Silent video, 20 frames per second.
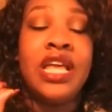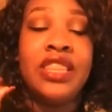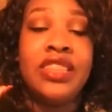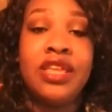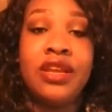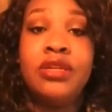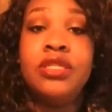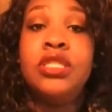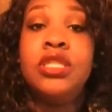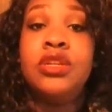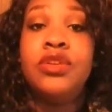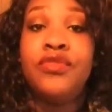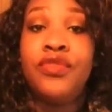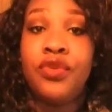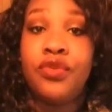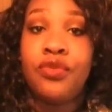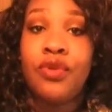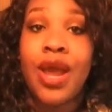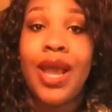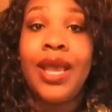there's a
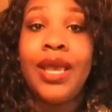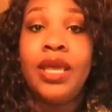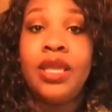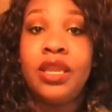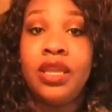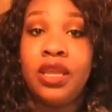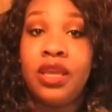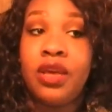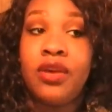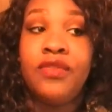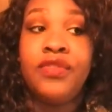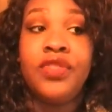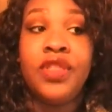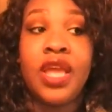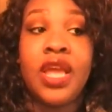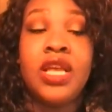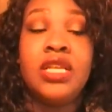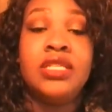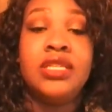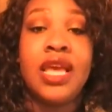variety of
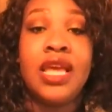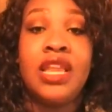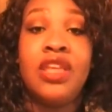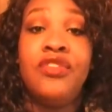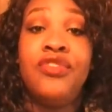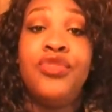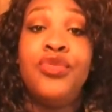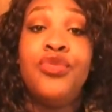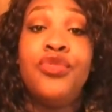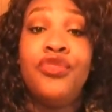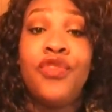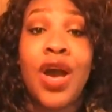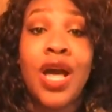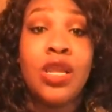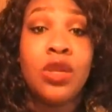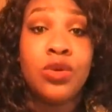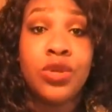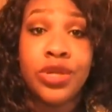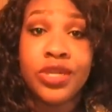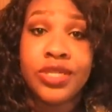things. And if you
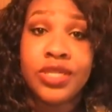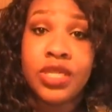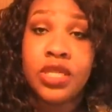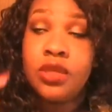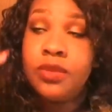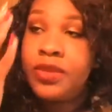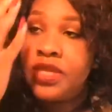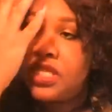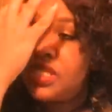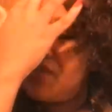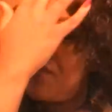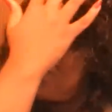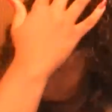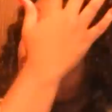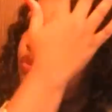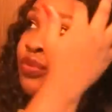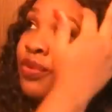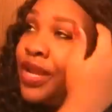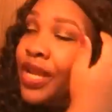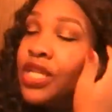follow your syllabus, if you
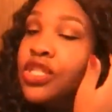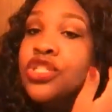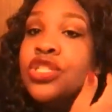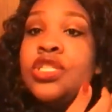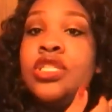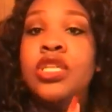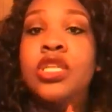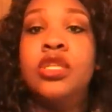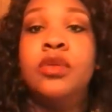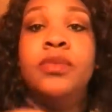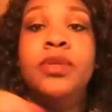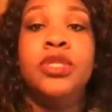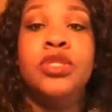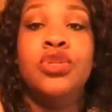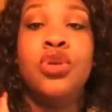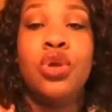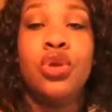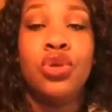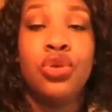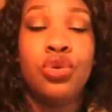read your
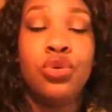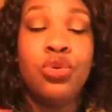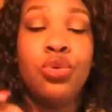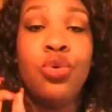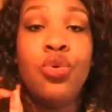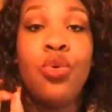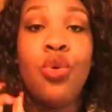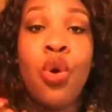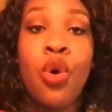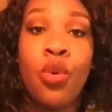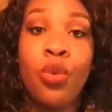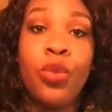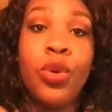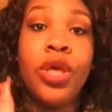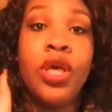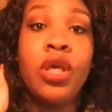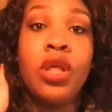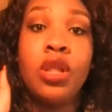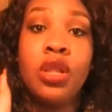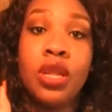syllabus, you
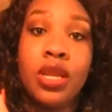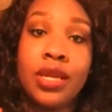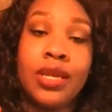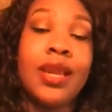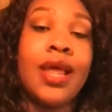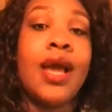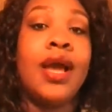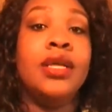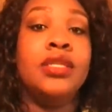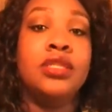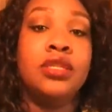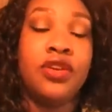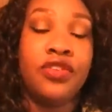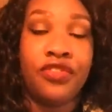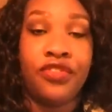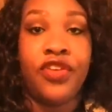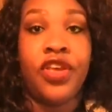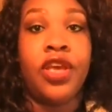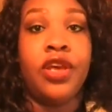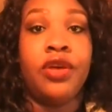will not
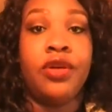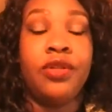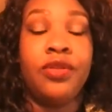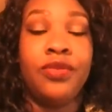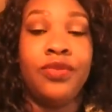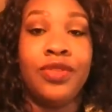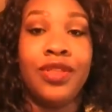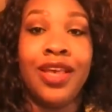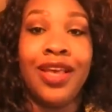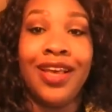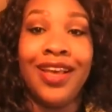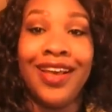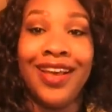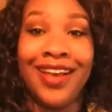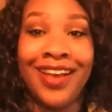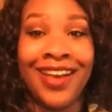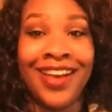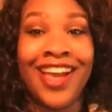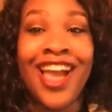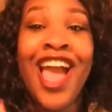fail.
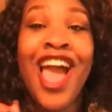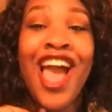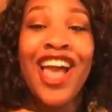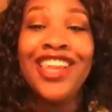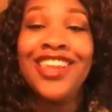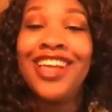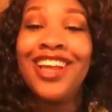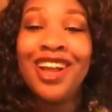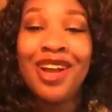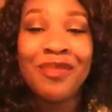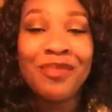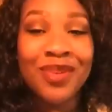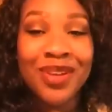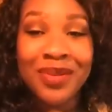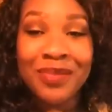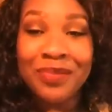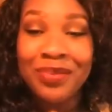Like, I'm